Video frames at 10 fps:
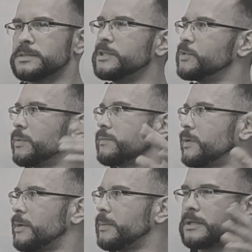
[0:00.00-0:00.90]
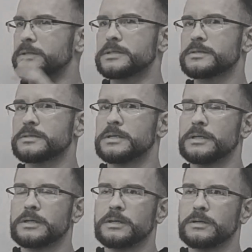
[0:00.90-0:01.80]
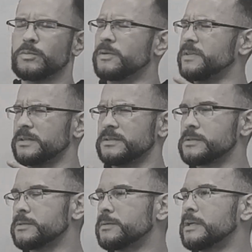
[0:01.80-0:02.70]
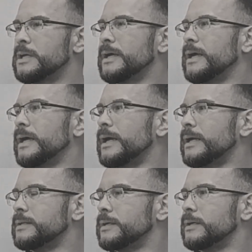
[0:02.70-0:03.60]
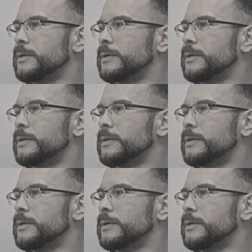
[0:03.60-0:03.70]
T Swift or anybody like this, or whatever they listen to, and